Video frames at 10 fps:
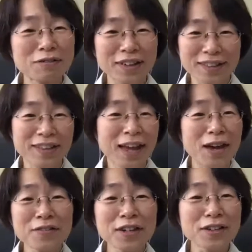with,
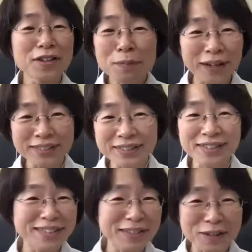having a good partner
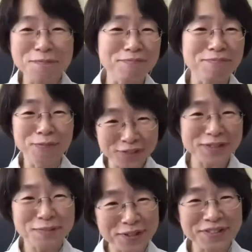is the most
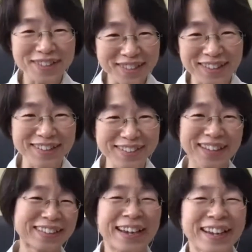important thing. So I
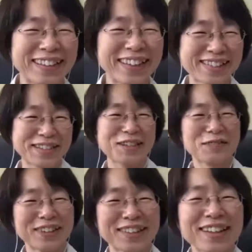cannot skip
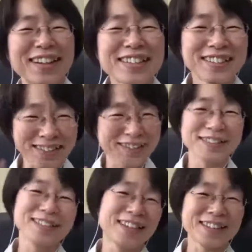it. So
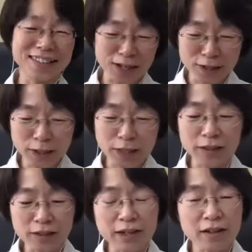that's done. And the
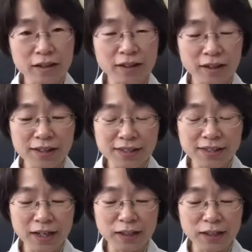second thing is
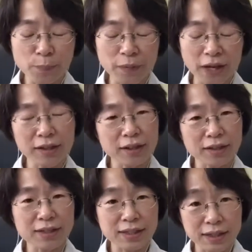that I think
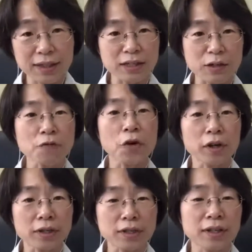it's select and
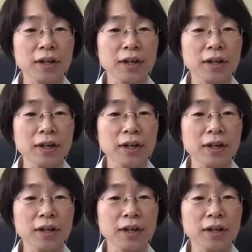focus.